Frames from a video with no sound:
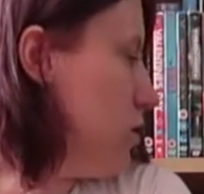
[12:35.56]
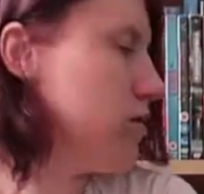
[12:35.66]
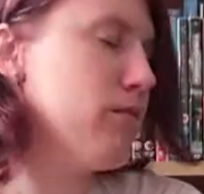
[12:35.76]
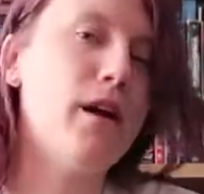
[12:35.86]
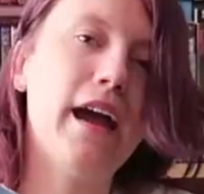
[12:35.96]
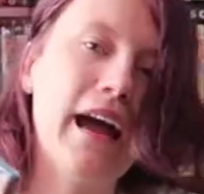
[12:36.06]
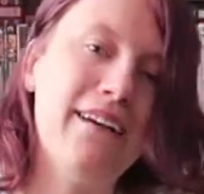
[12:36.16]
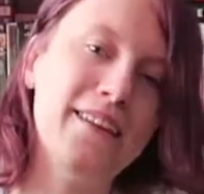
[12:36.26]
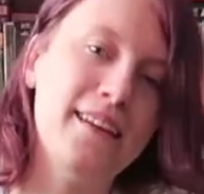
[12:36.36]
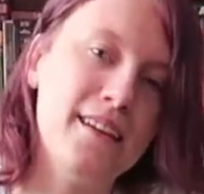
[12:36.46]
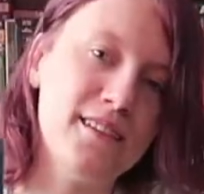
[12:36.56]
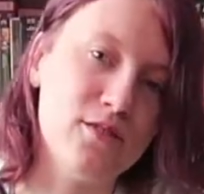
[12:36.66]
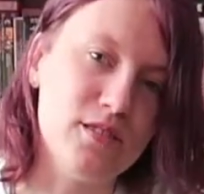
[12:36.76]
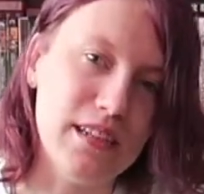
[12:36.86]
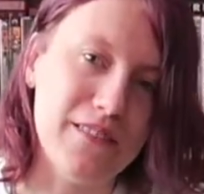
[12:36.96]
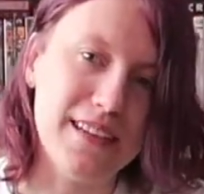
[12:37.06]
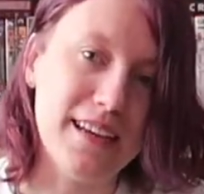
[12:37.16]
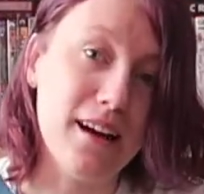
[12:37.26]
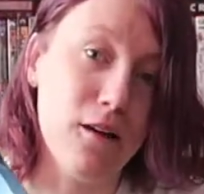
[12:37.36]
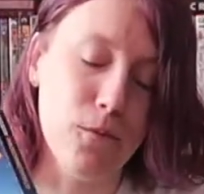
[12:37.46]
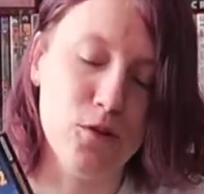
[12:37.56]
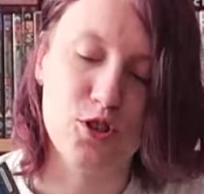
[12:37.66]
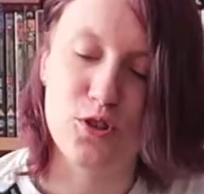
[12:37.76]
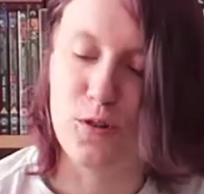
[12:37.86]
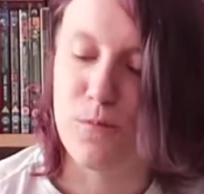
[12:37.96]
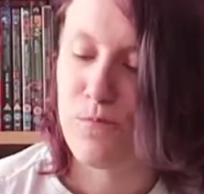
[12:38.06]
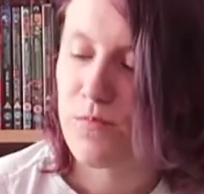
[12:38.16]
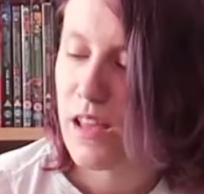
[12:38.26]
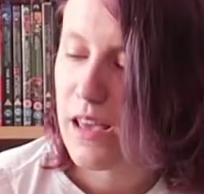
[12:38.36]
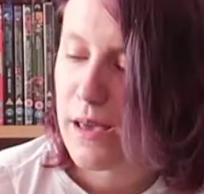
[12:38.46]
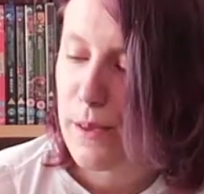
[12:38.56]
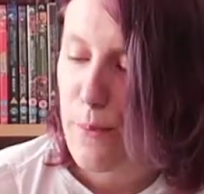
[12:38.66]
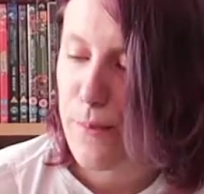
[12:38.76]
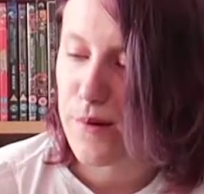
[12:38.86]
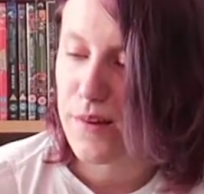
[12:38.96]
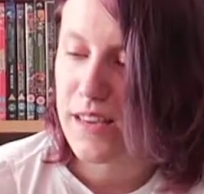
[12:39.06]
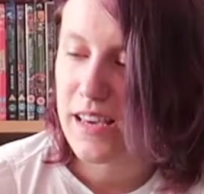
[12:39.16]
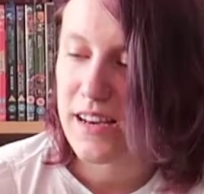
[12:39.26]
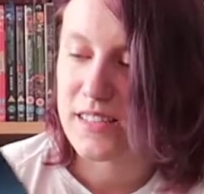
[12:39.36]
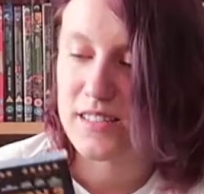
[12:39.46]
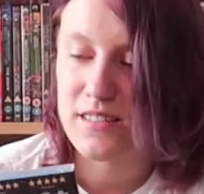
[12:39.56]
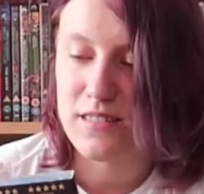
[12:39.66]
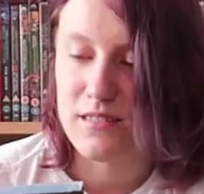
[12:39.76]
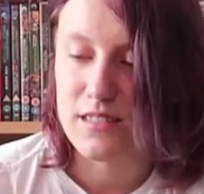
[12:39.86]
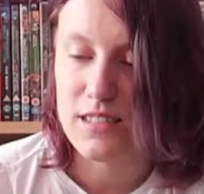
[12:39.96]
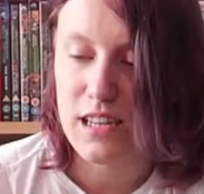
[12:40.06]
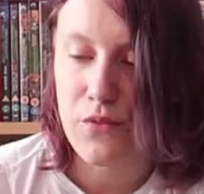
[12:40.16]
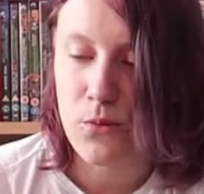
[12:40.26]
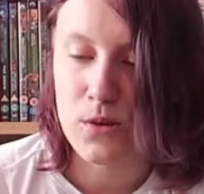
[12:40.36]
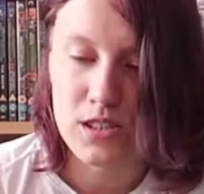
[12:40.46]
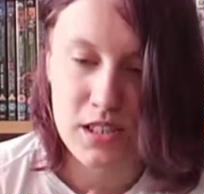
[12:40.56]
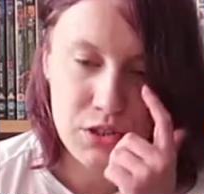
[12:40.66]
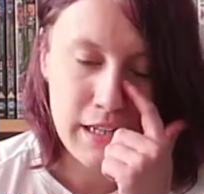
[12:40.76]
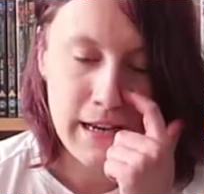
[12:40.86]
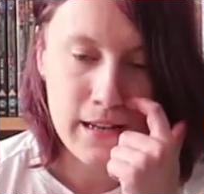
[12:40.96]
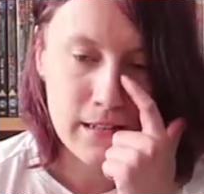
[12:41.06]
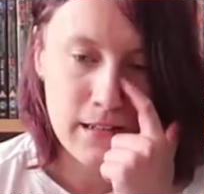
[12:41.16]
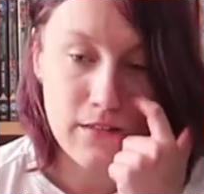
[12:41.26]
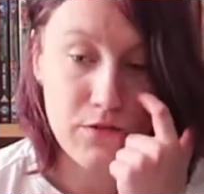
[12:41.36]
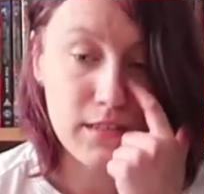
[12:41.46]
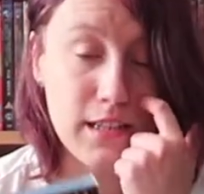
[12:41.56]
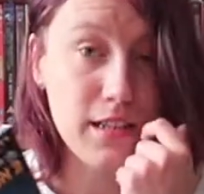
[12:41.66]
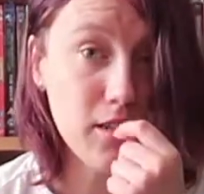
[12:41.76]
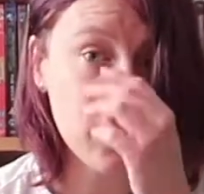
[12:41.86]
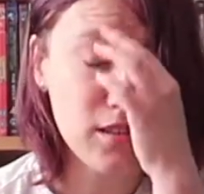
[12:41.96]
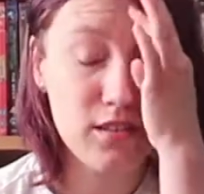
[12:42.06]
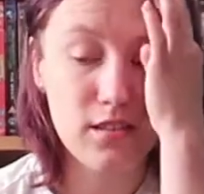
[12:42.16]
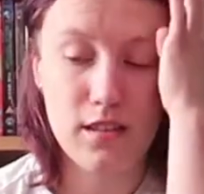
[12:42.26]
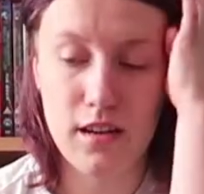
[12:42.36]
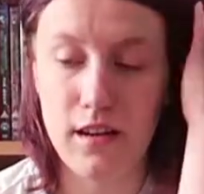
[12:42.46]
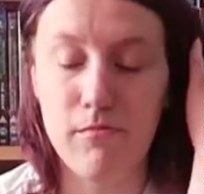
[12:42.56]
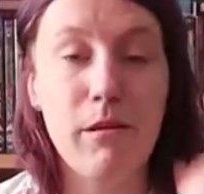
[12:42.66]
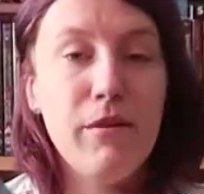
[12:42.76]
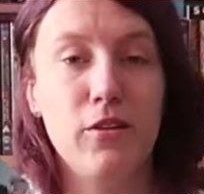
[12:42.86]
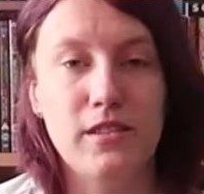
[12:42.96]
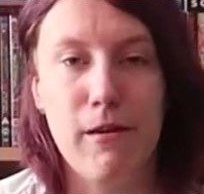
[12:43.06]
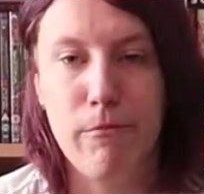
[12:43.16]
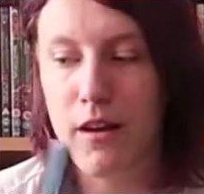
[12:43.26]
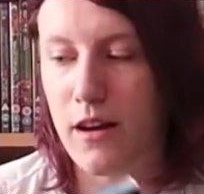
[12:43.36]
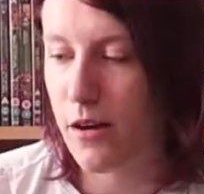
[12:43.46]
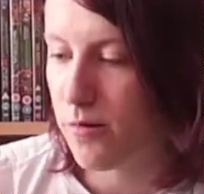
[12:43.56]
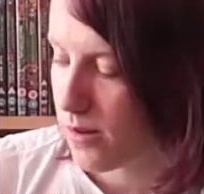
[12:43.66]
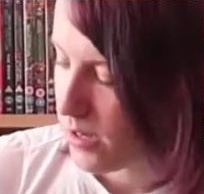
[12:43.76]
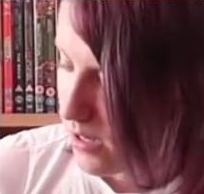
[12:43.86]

Or I might have it and it's on DVD, I'm not sure. But yeah, I still haven't watched this yet. I don't know if it's any good. Um, let me know down below.